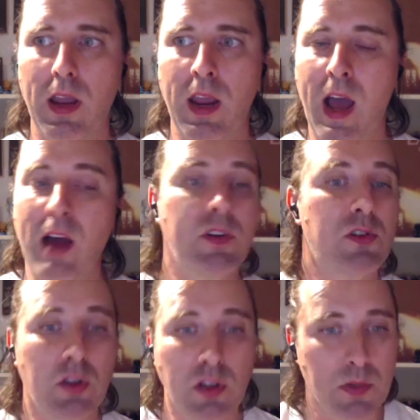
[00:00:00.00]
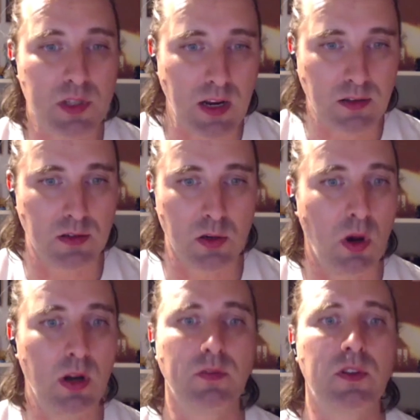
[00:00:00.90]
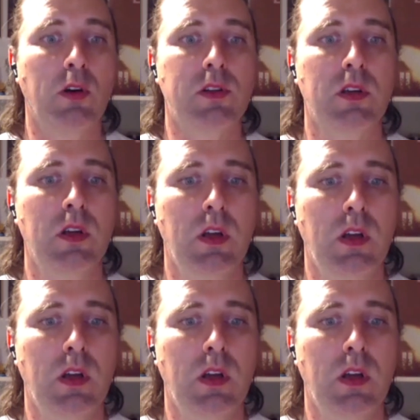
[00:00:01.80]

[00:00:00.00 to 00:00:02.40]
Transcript: in other circumstances who might have dealt